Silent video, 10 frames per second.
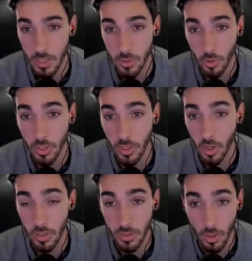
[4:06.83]
So
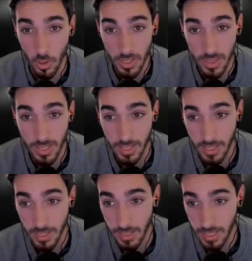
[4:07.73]
not only they
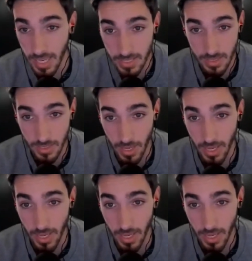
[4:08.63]
get the